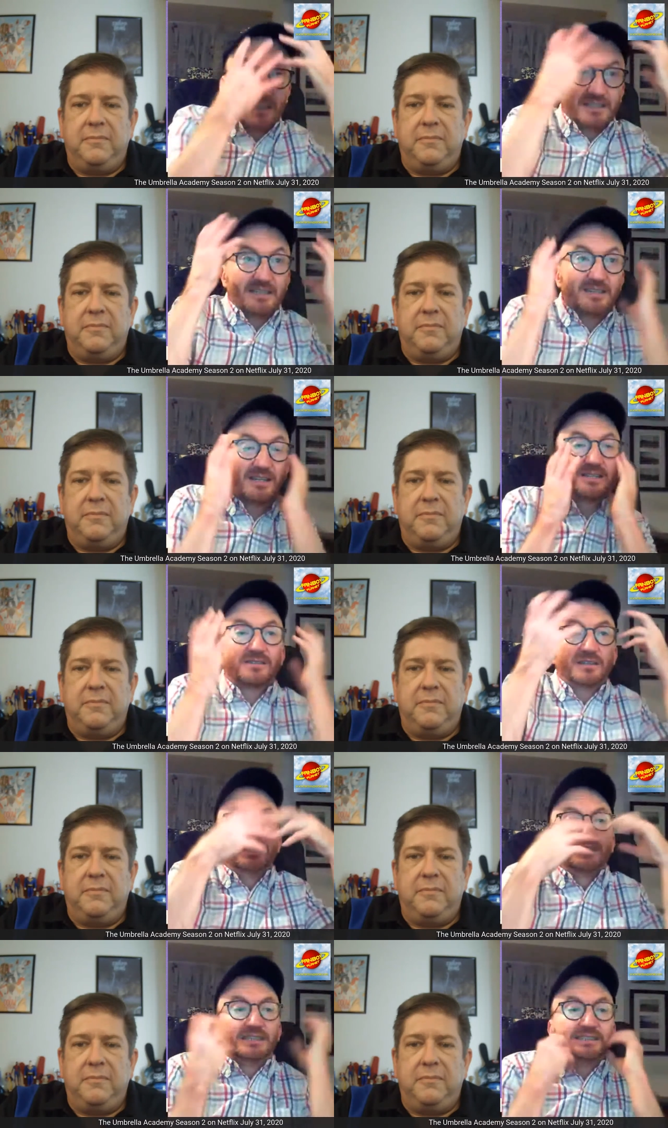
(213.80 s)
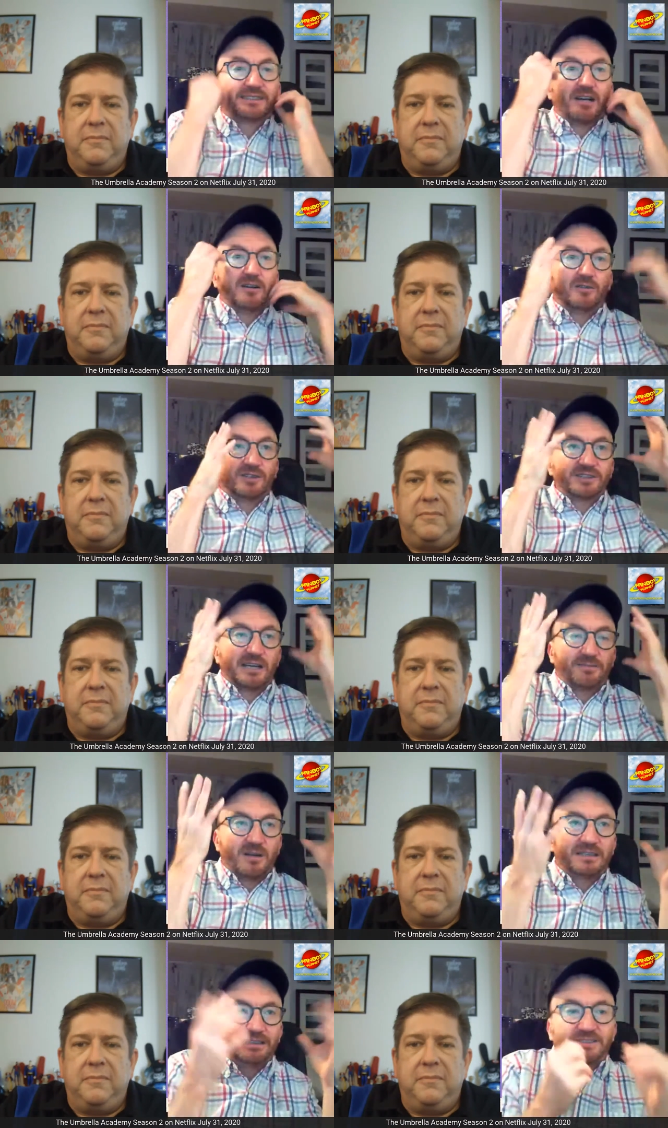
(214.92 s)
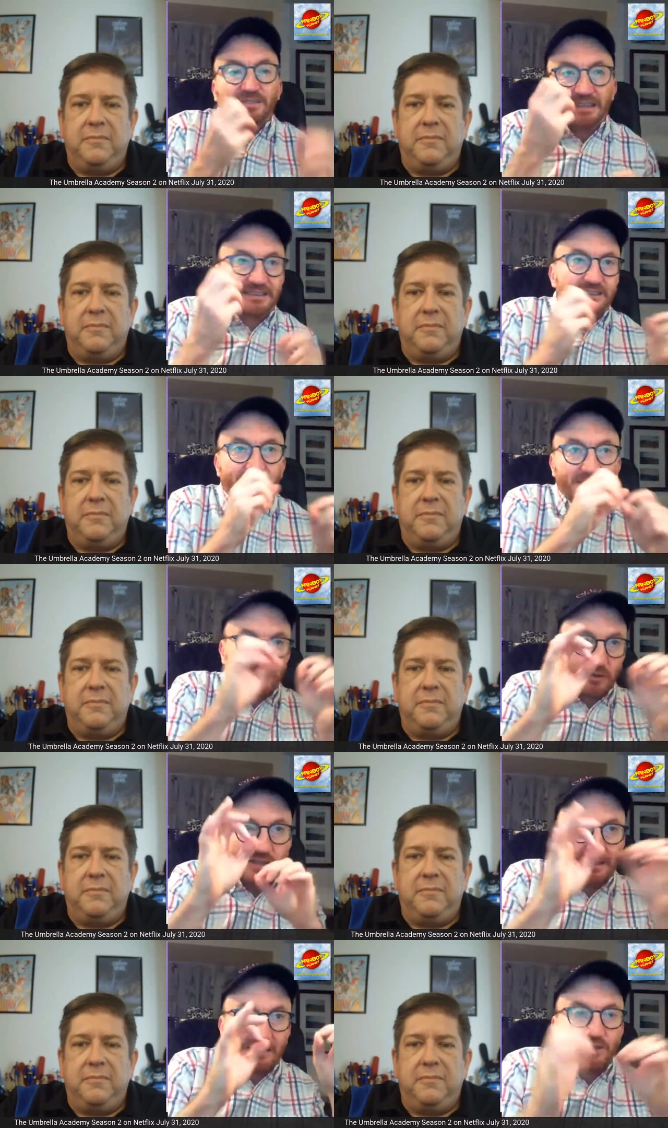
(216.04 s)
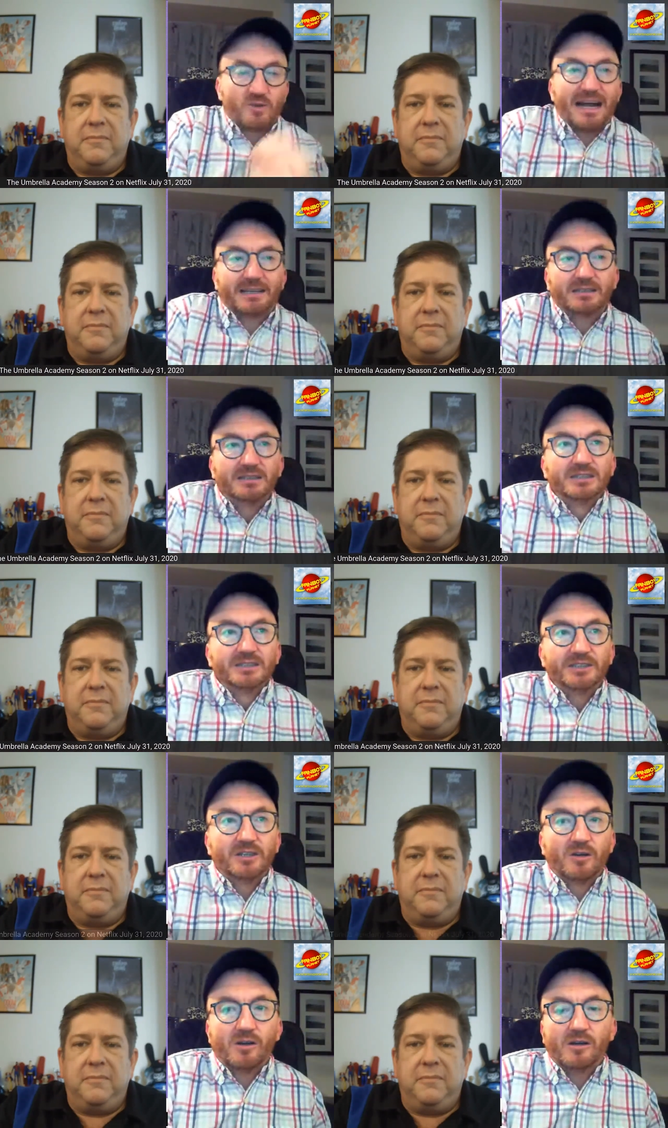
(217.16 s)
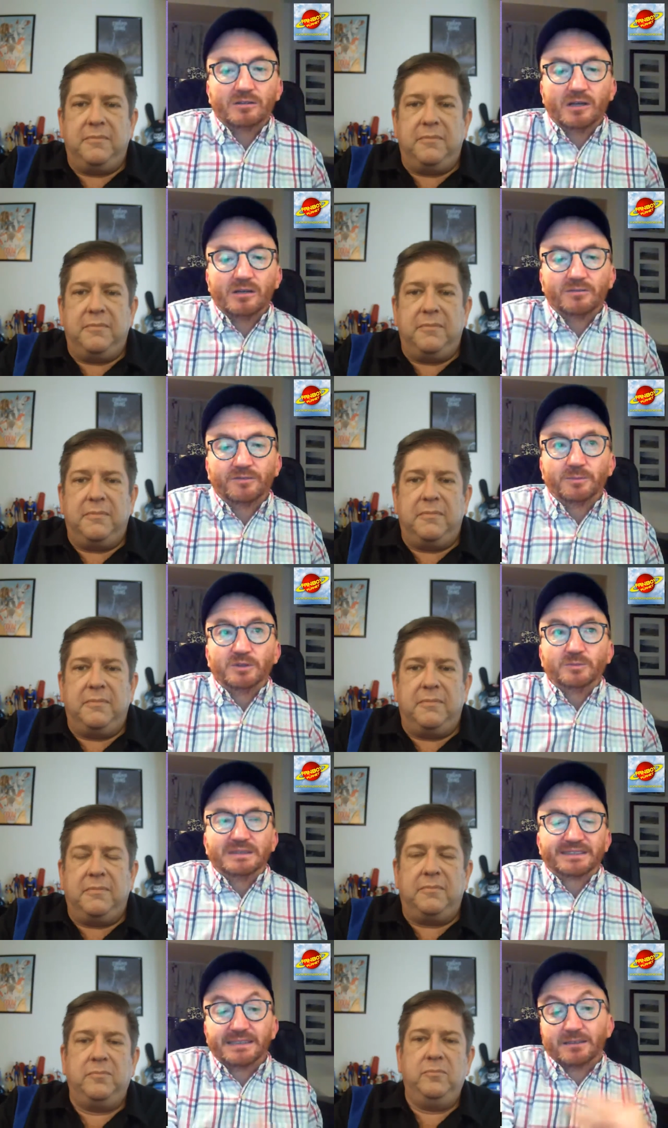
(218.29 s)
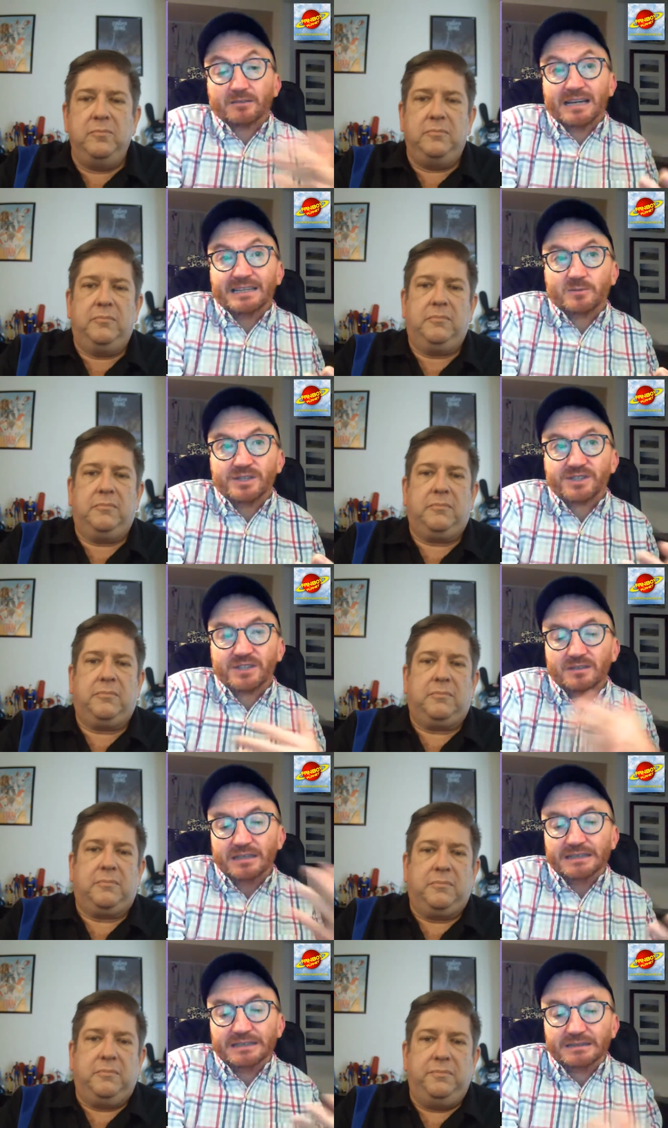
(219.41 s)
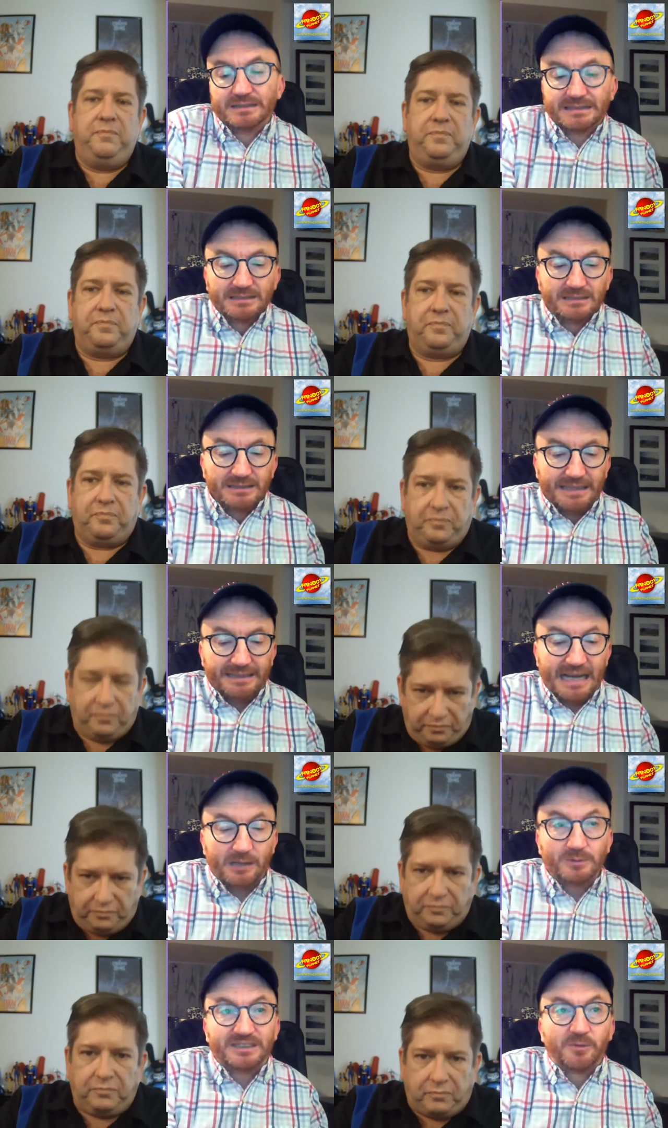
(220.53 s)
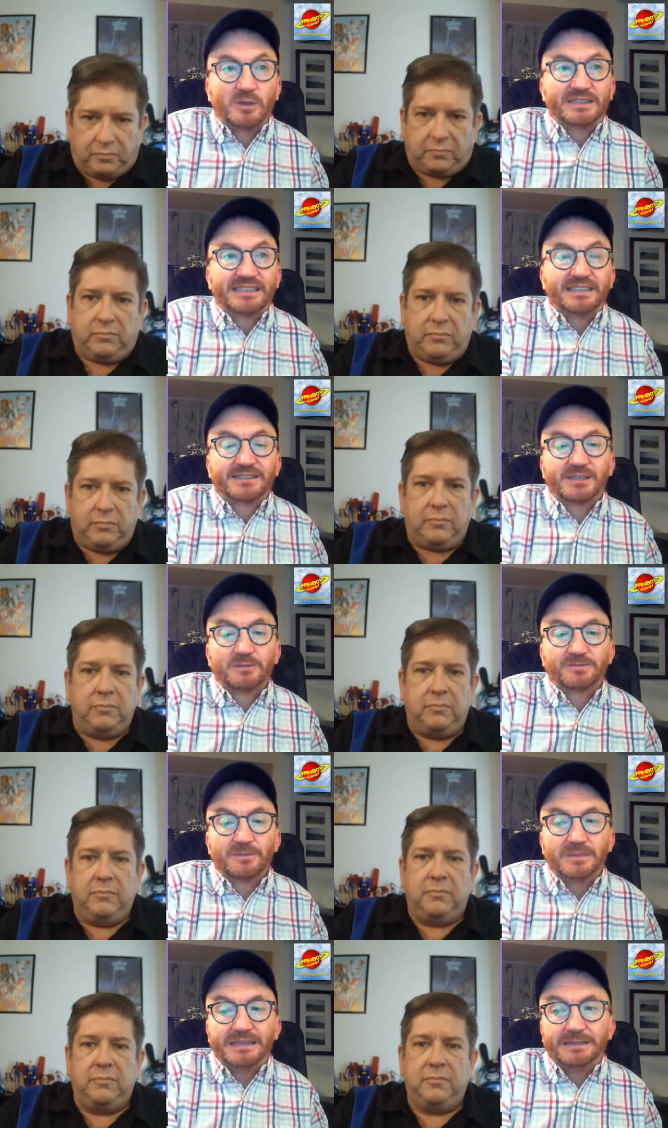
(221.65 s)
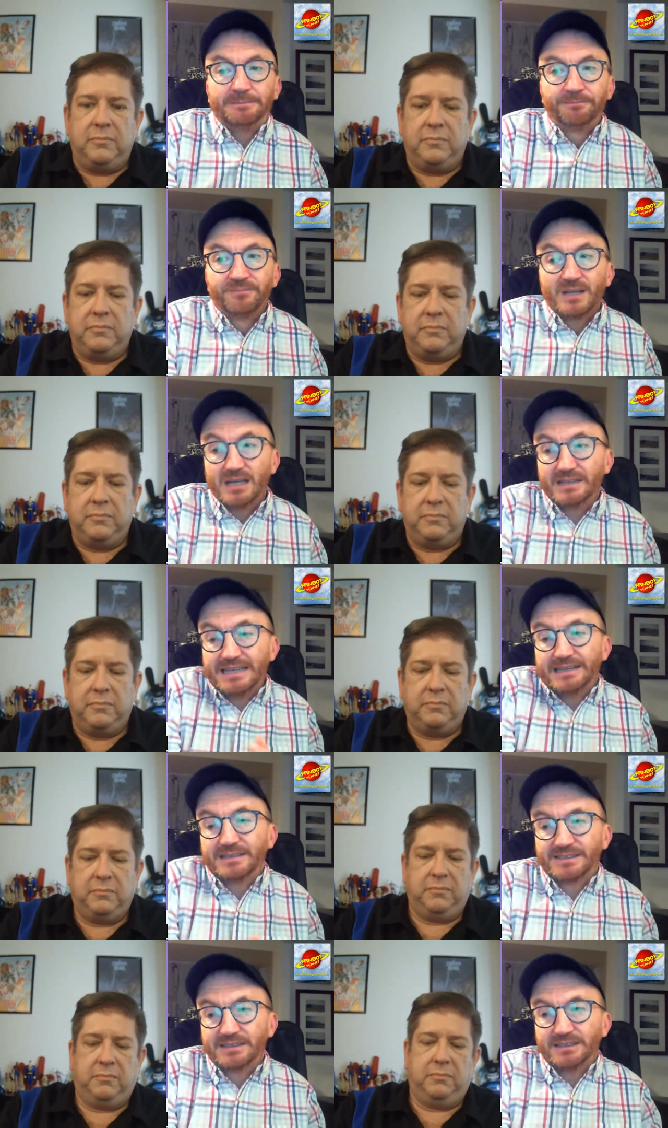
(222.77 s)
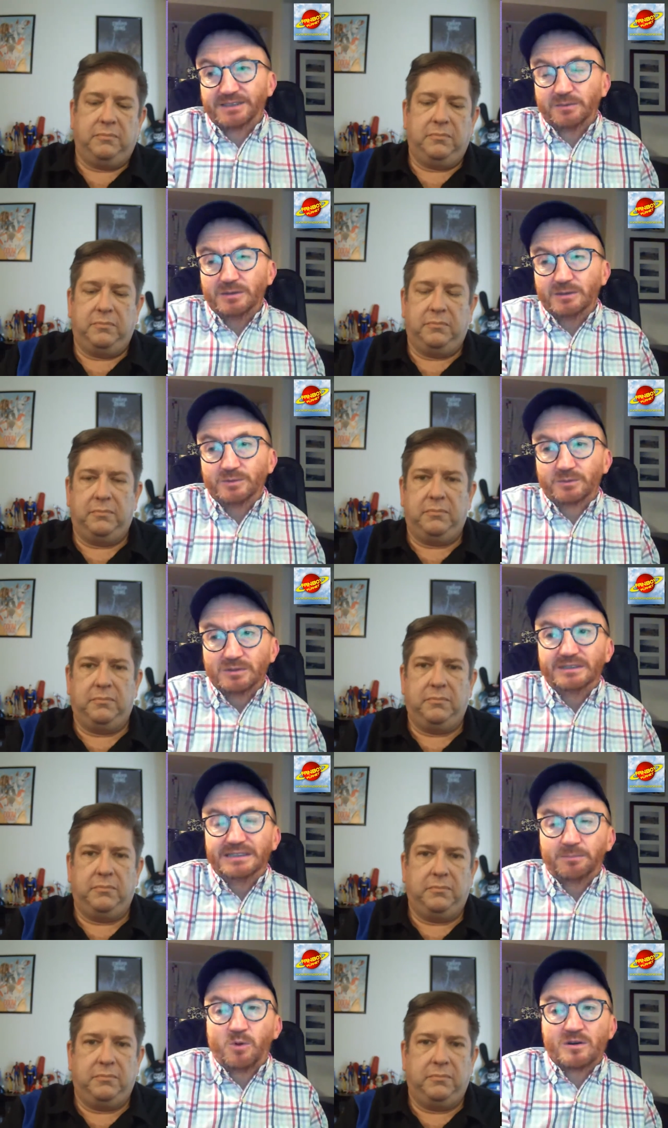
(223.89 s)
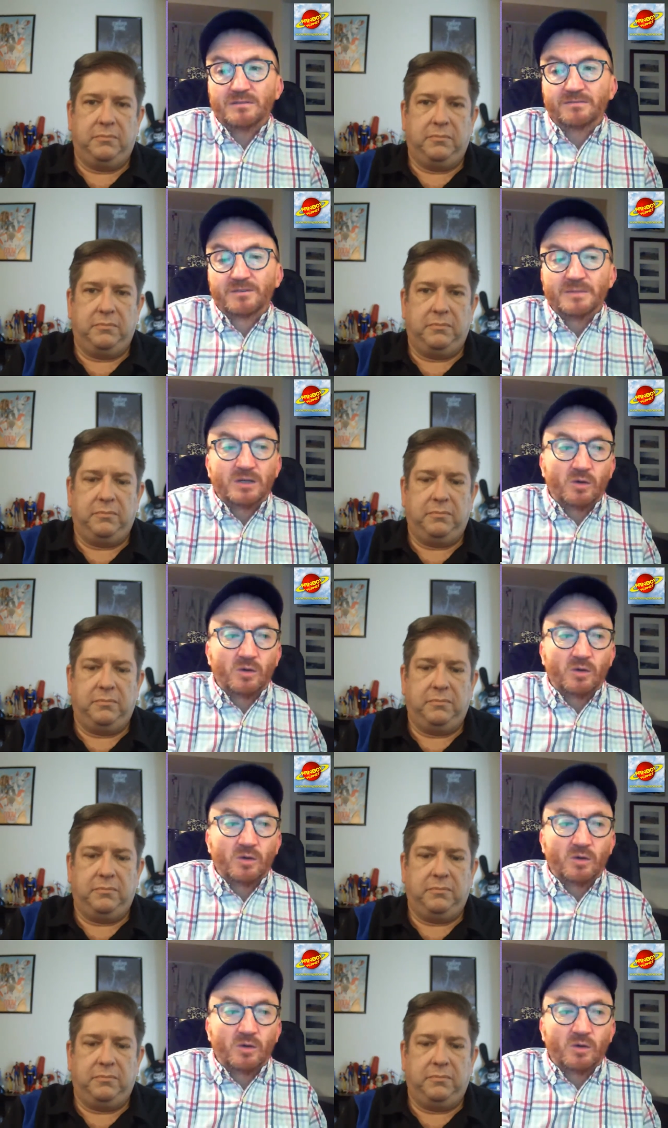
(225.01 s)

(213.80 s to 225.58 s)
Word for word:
Speaker 1: and he's got all the stuff on his face, and so they can track, you know, all of the movements and the language and how he's voicing it. So for me, again, it was really important for me